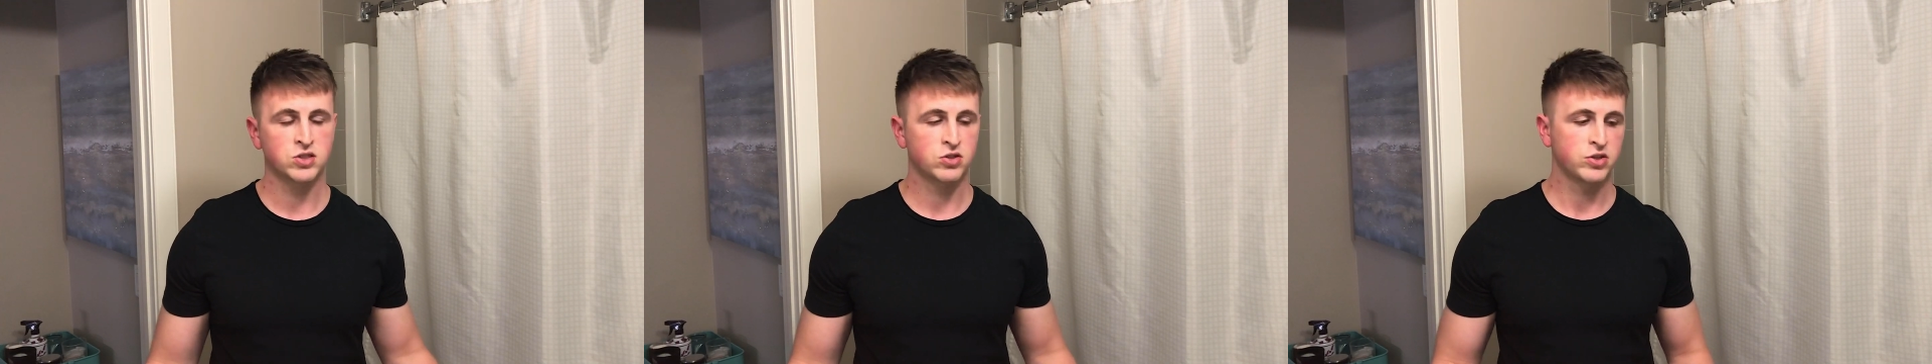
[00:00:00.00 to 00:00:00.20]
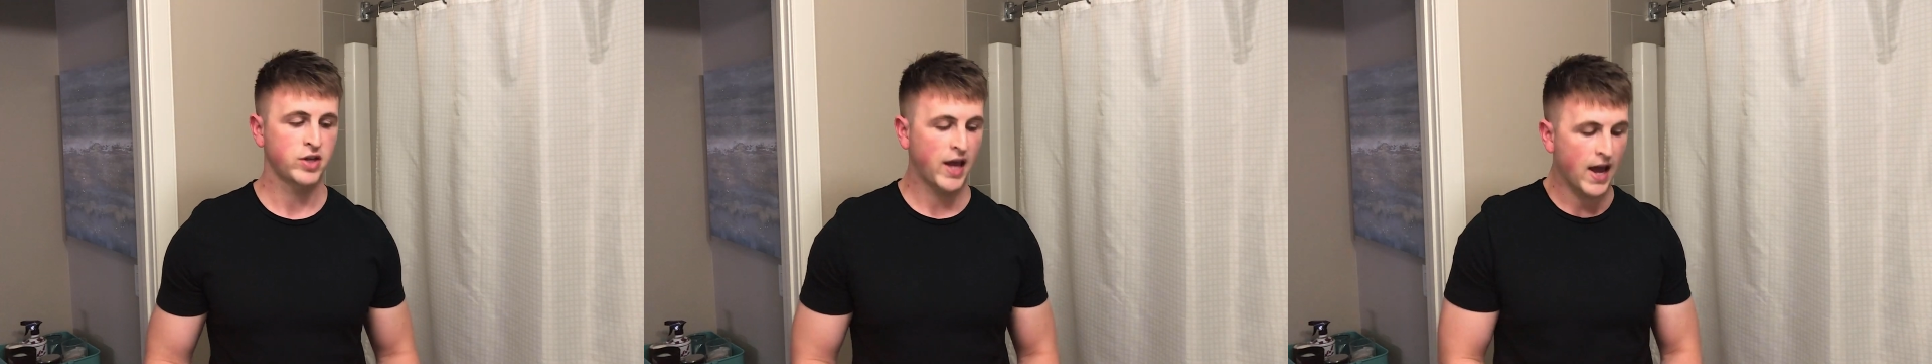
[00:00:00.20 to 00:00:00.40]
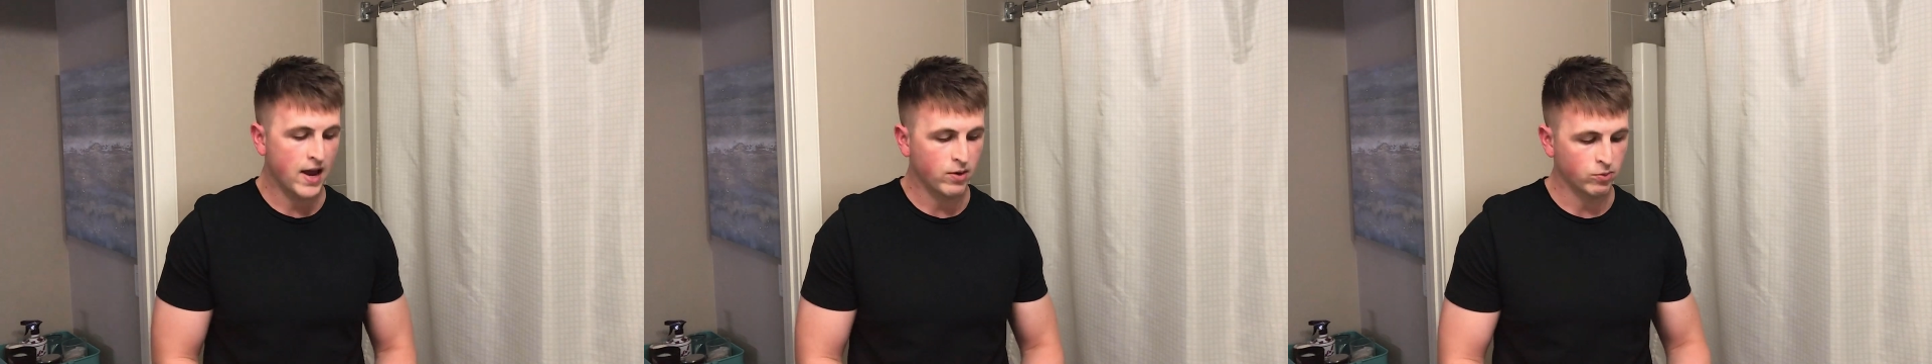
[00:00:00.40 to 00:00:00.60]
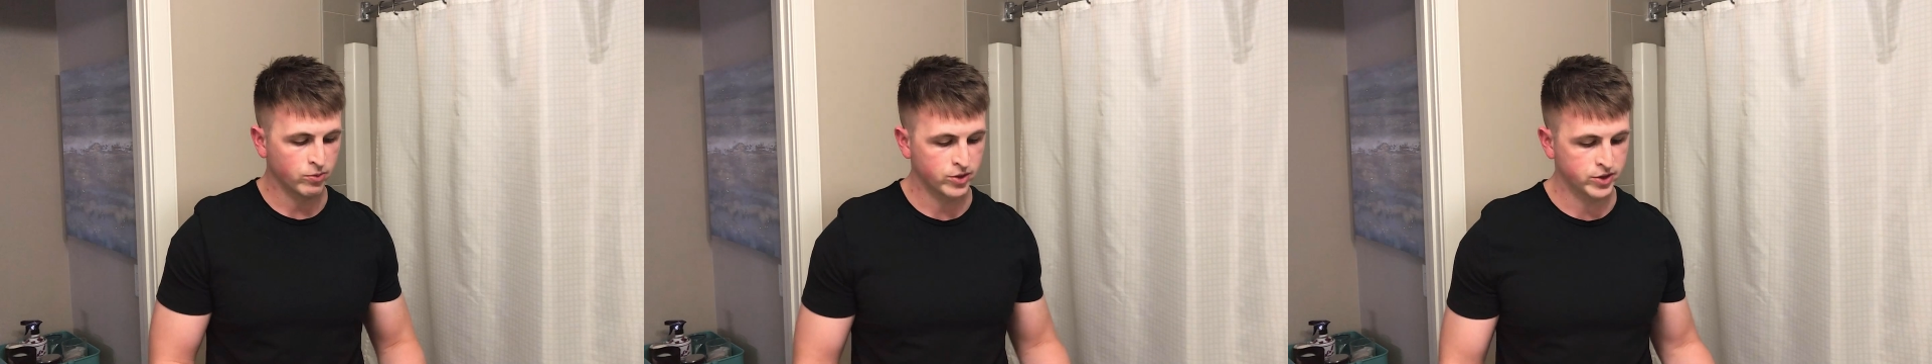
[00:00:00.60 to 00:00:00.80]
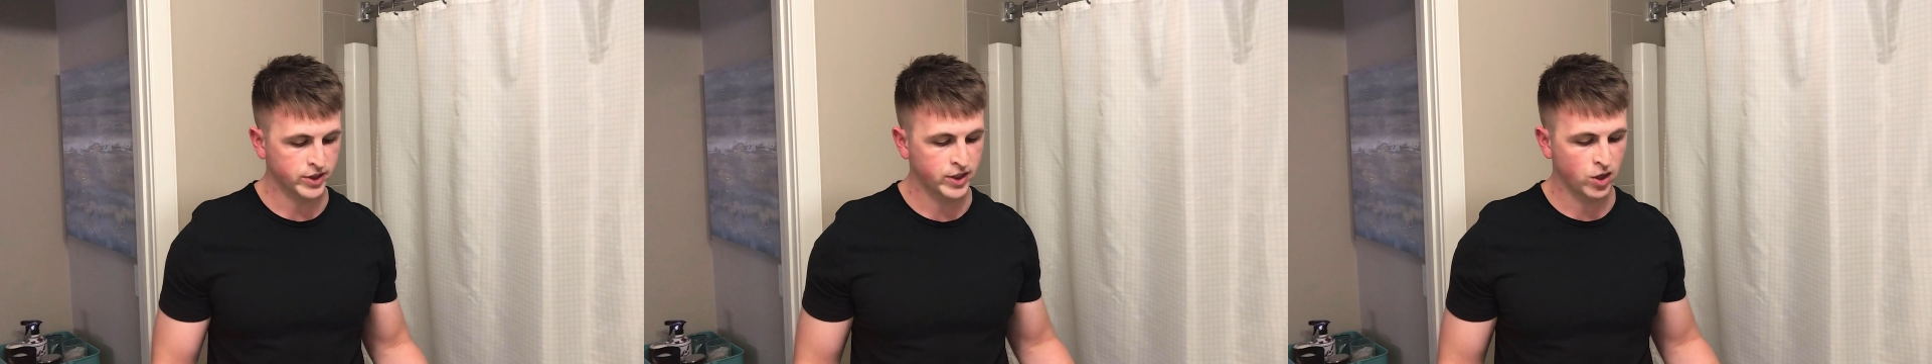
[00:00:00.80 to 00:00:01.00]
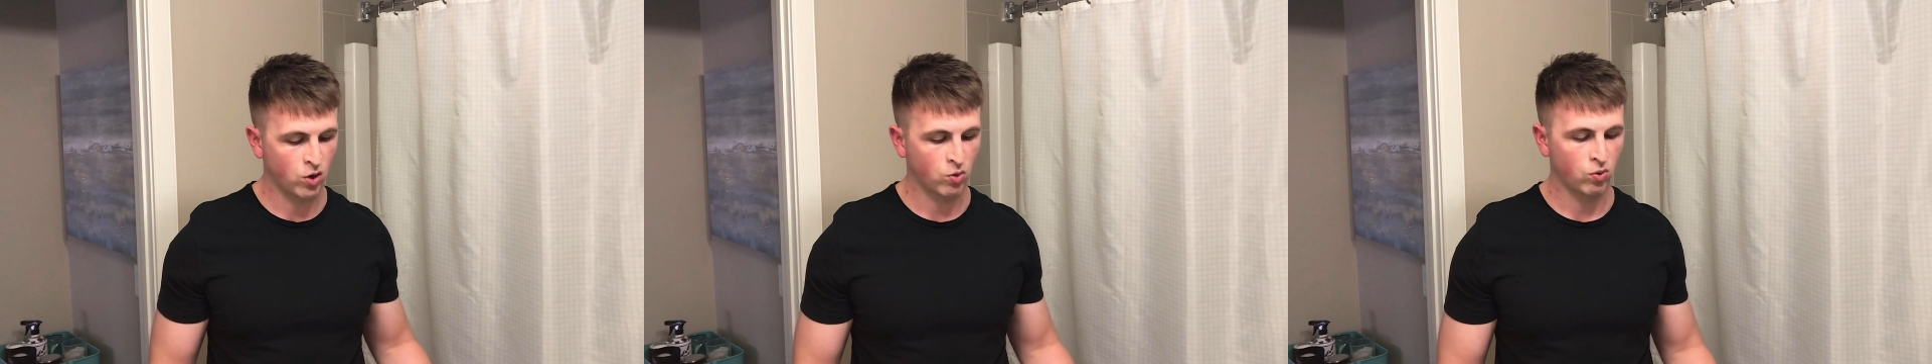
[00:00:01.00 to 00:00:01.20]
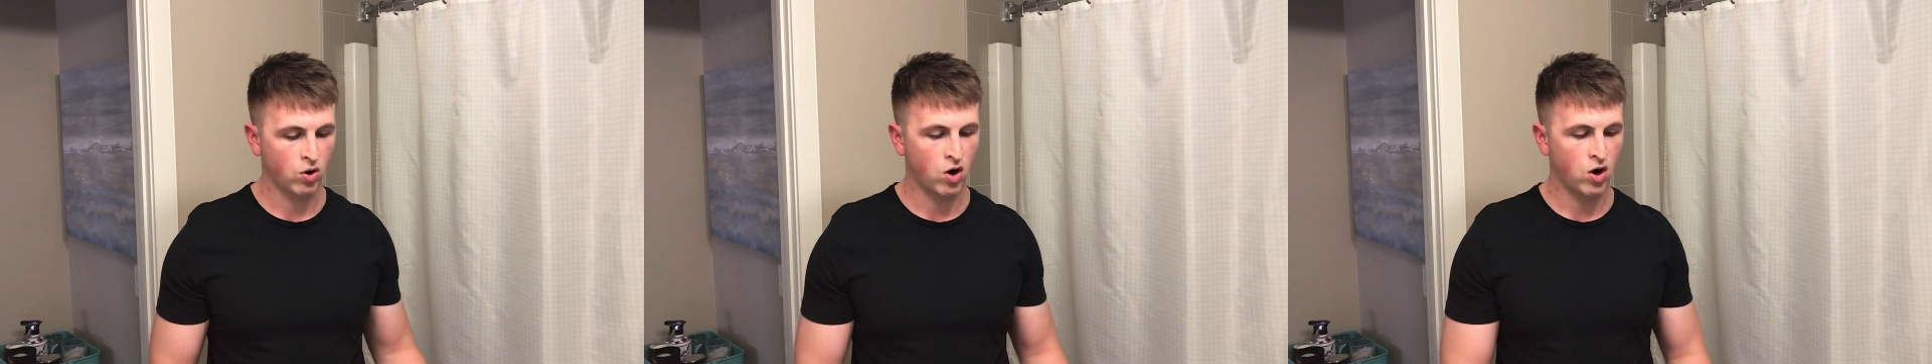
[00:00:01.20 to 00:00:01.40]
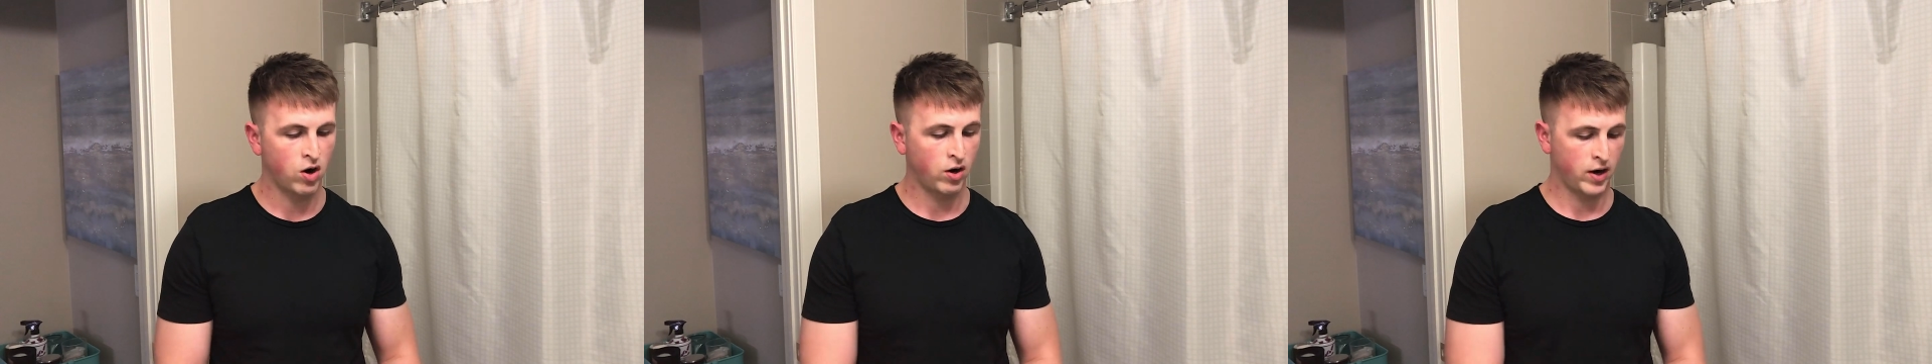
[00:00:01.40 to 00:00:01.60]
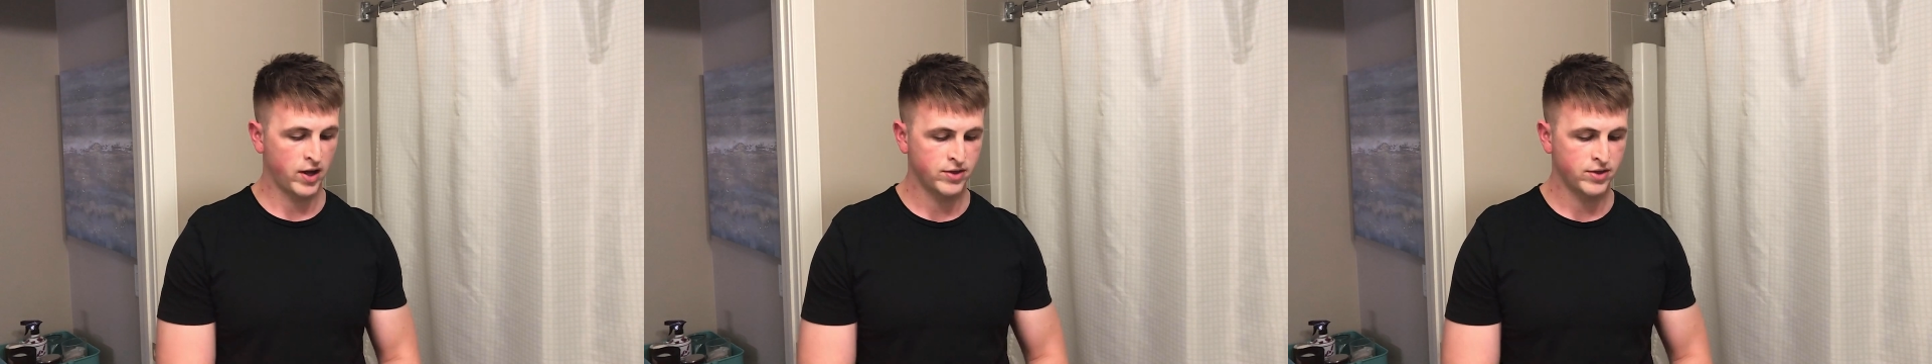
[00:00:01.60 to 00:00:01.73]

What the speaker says: So you can't really go wrong,